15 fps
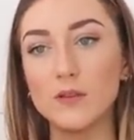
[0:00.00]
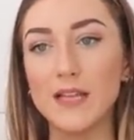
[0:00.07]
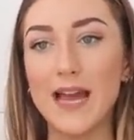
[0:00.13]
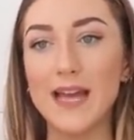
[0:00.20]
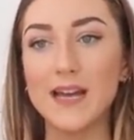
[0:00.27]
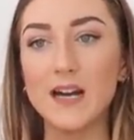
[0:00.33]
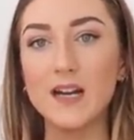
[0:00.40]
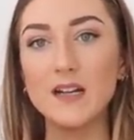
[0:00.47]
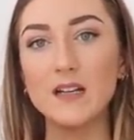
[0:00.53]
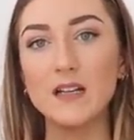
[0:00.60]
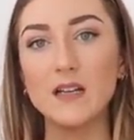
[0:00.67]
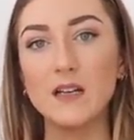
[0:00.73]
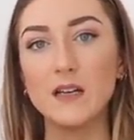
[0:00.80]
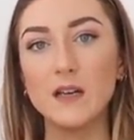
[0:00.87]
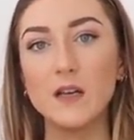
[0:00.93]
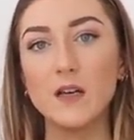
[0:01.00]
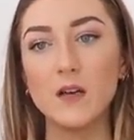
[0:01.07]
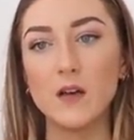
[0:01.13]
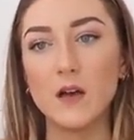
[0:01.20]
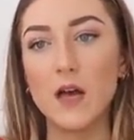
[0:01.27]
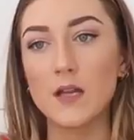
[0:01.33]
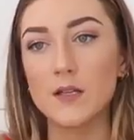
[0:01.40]
layer
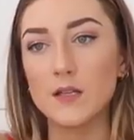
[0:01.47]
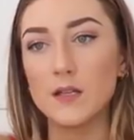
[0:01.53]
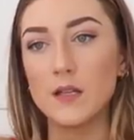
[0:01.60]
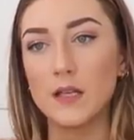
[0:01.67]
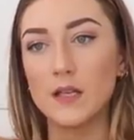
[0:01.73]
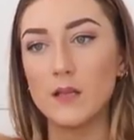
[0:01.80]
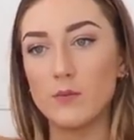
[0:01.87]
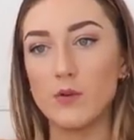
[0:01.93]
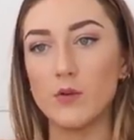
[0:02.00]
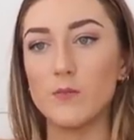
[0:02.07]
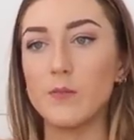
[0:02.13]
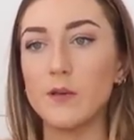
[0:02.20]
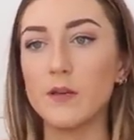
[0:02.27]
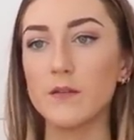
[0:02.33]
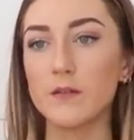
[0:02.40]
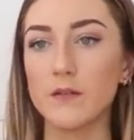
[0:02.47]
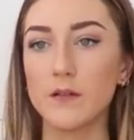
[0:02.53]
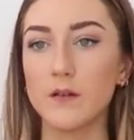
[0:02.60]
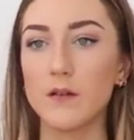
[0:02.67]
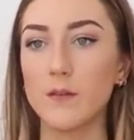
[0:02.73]
under like the boot bit.